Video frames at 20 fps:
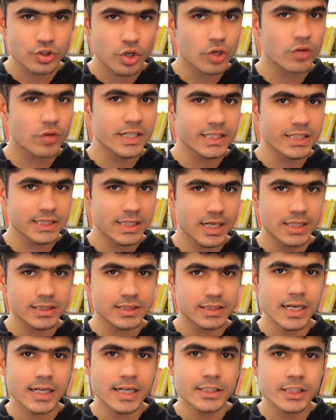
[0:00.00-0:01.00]
all of these
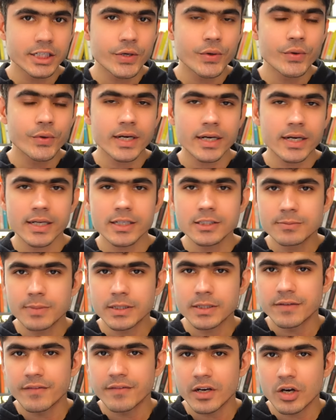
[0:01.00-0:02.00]
tasks are executed in
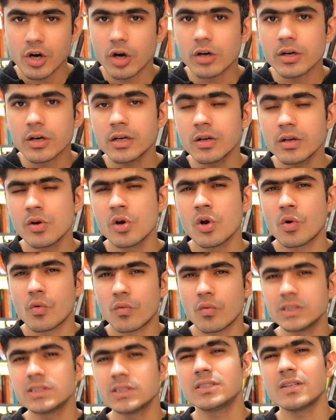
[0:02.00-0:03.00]
specific order
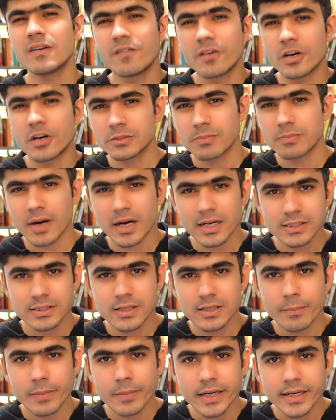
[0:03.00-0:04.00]
once the first part is
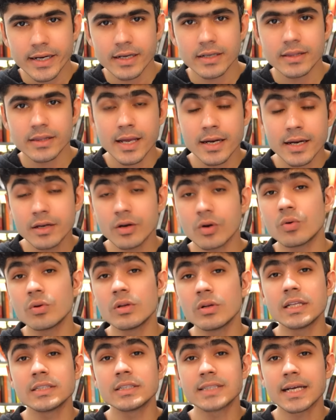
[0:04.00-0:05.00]
completed, then
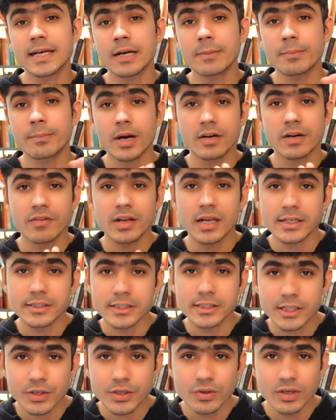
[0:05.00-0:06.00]
only second part will
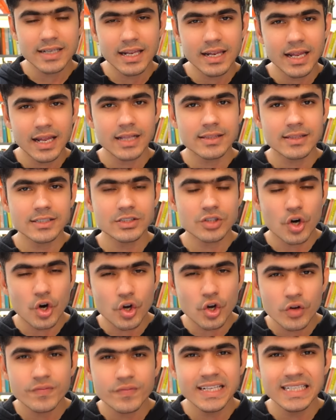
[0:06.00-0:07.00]
execute and like this
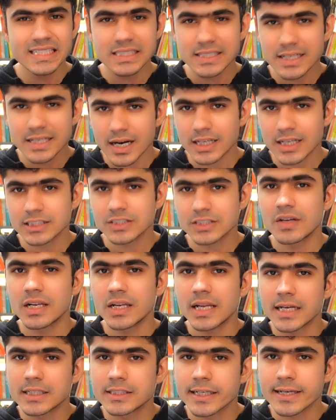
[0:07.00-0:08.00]
all of these tasks will
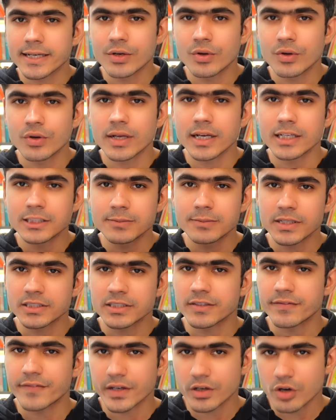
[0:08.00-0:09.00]
execute in
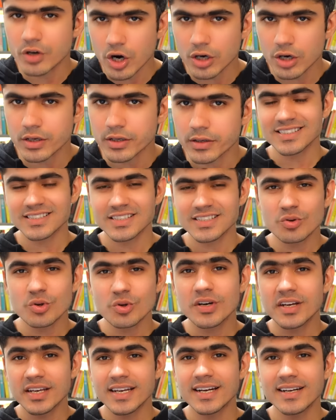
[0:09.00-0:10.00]
specific orders. Now to
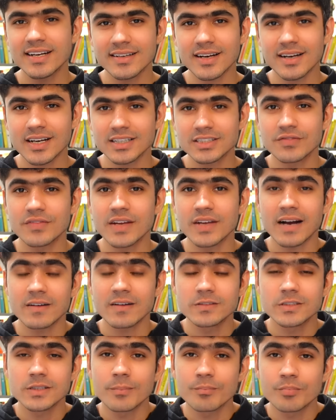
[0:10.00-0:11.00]
create tasks, we have
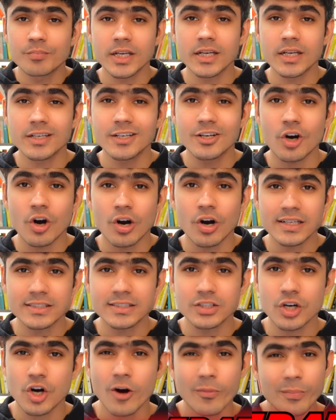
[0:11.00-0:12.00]
something called as
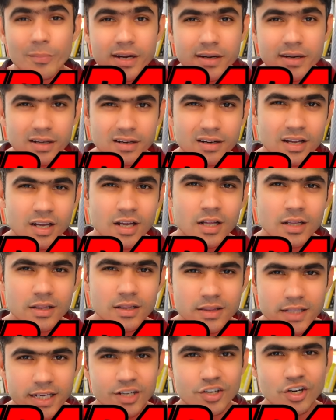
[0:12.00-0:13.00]
an operator.
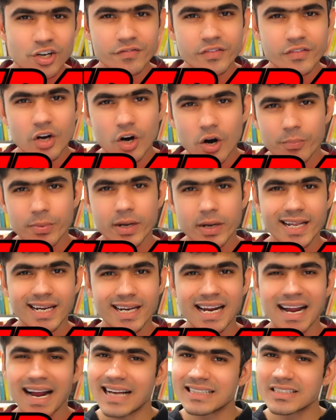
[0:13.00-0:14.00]
Think of the operator
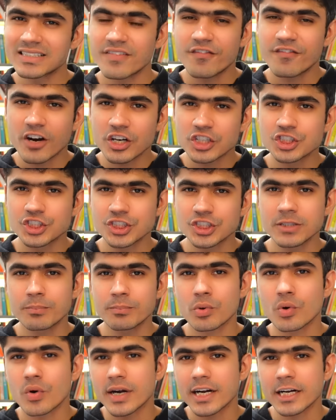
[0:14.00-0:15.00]
as a function
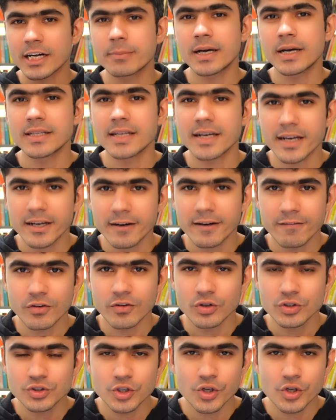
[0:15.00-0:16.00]
provided by the
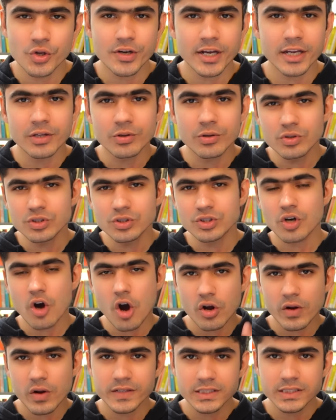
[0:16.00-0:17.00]
Airflow so you can use
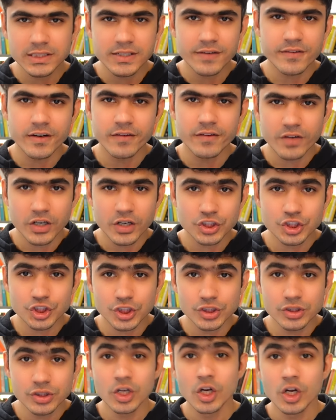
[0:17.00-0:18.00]
all of these different
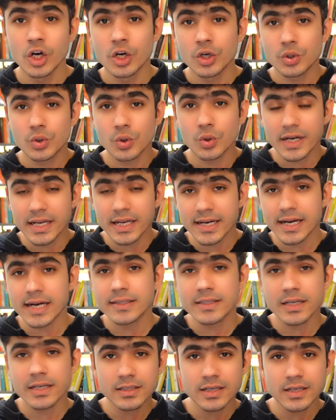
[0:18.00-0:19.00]
functions to create
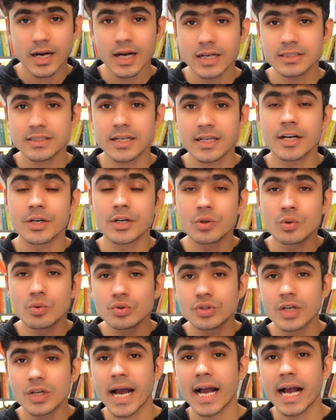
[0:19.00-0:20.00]
the task and do
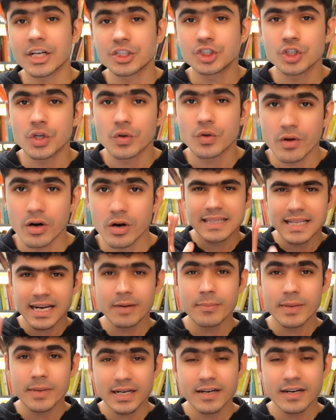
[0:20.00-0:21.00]
the actual work. There are
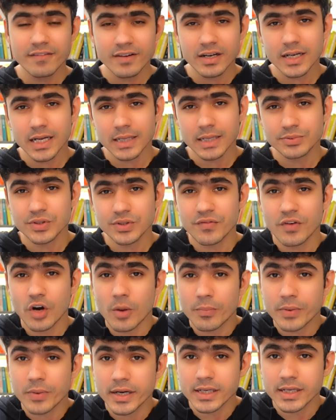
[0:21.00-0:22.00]
many different types of
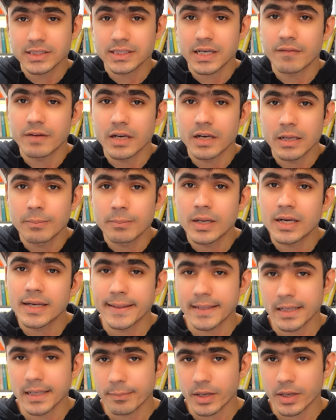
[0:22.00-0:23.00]
operators available
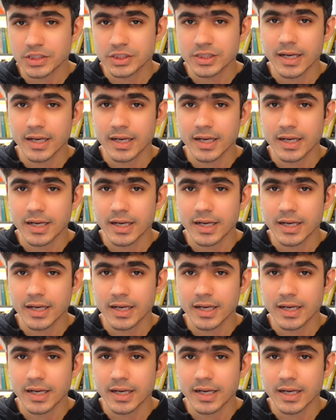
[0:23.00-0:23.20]
in Apache